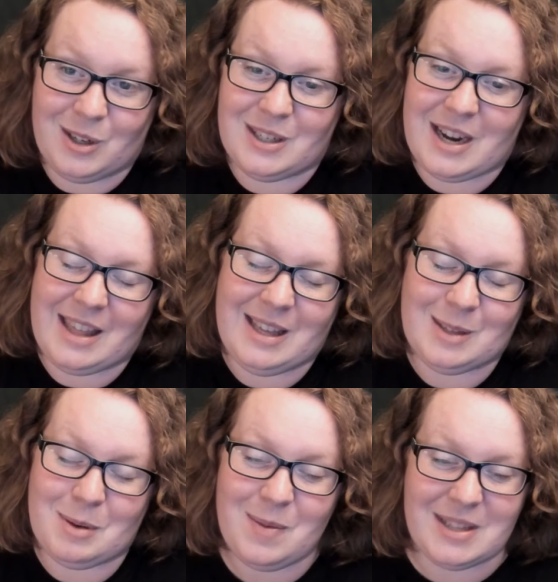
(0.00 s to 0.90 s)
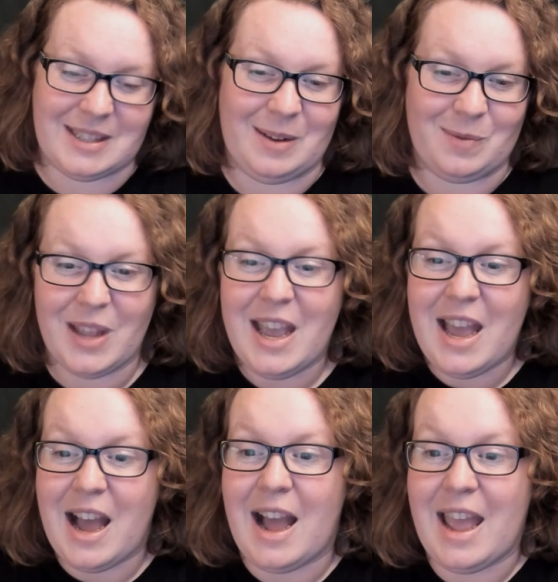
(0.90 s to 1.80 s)
I think is pretty amazing.
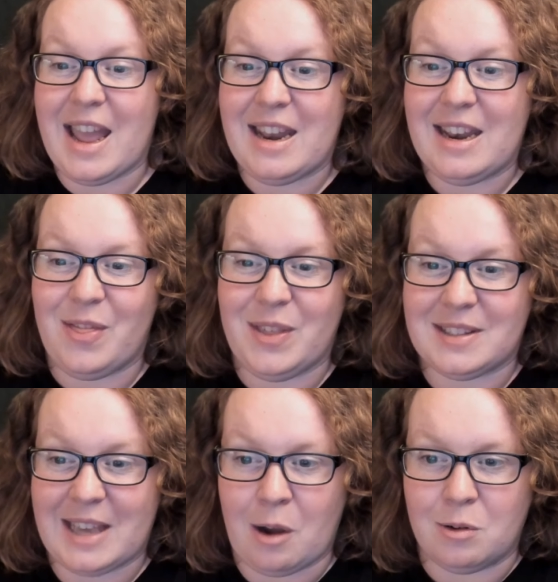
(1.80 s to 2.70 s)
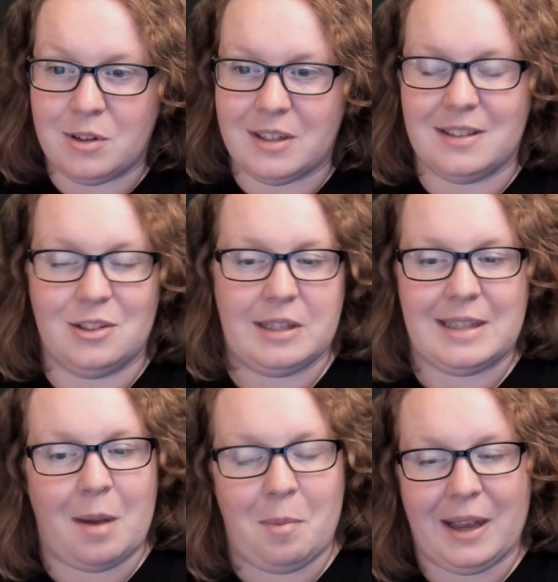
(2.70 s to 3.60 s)
And this couch is just
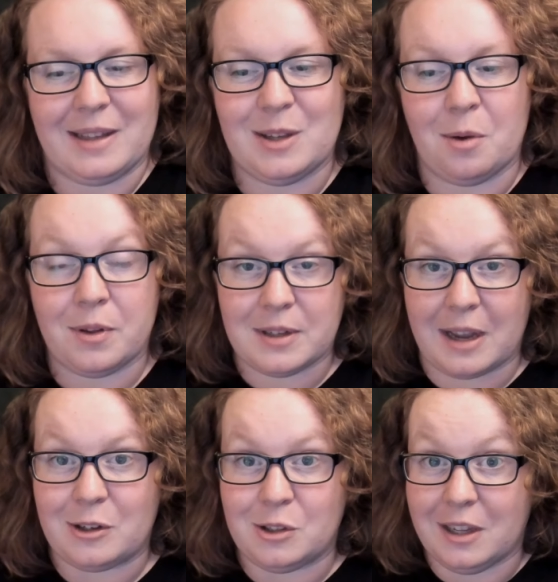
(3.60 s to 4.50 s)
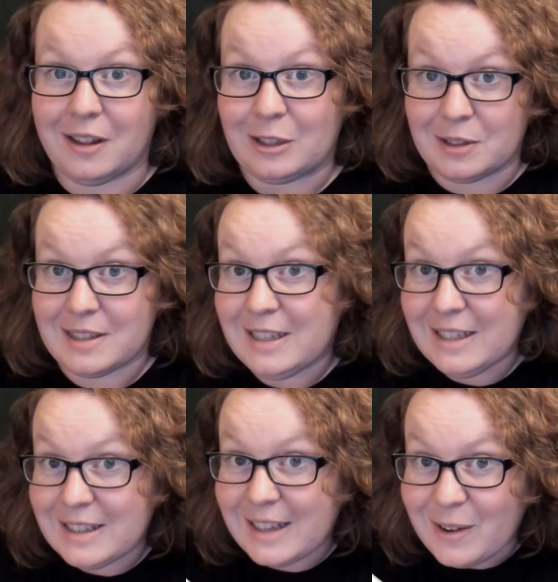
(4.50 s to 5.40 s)
epic. So there's actually electricity in the
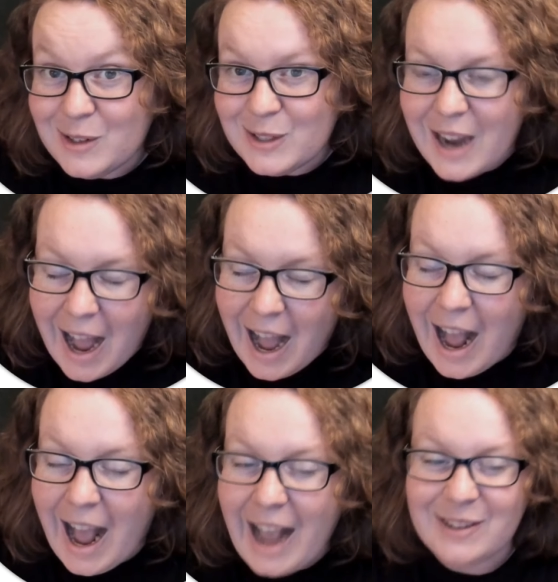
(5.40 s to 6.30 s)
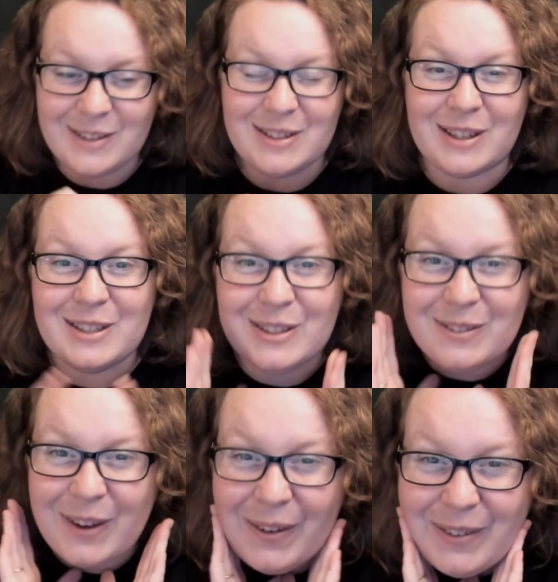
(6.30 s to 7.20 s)
couch. You can charge your
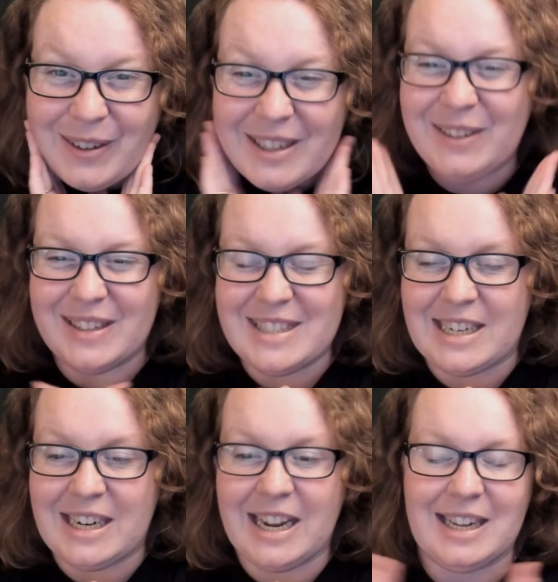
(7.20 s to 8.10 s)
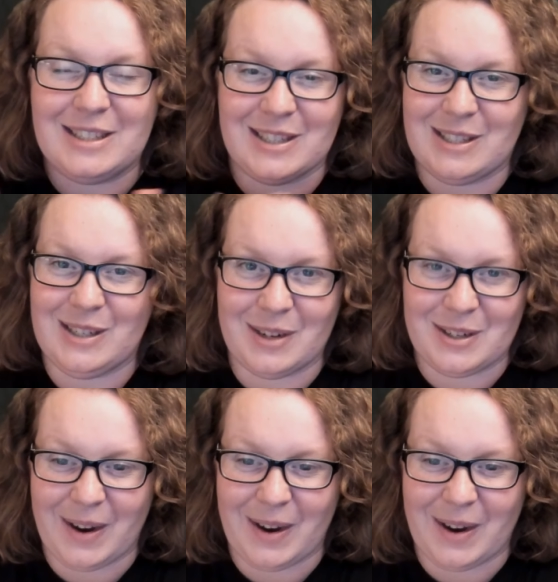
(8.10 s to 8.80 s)
phone and you can sit in it. It's just too much fun.